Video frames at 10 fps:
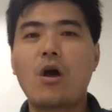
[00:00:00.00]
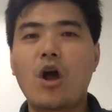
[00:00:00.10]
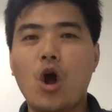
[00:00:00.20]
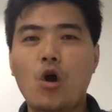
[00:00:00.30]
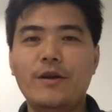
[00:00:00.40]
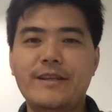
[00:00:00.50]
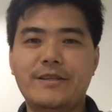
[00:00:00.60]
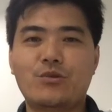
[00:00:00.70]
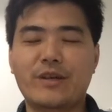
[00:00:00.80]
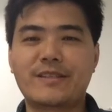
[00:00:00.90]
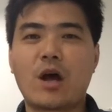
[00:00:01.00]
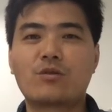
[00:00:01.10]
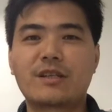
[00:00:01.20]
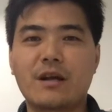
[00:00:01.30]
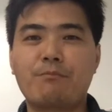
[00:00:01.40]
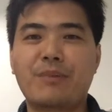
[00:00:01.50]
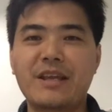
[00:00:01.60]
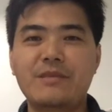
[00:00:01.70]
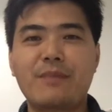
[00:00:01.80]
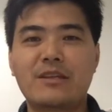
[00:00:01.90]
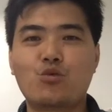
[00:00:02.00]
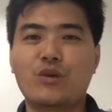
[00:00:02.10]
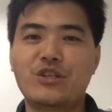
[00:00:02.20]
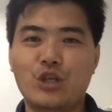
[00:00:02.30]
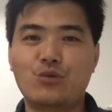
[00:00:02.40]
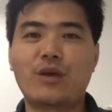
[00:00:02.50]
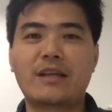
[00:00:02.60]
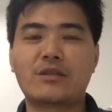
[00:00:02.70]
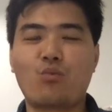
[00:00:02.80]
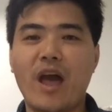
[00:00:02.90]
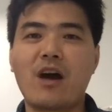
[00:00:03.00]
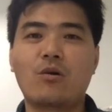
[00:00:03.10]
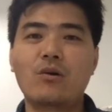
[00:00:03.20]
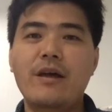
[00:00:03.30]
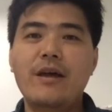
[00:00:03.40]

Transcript: All these results complement with each other well,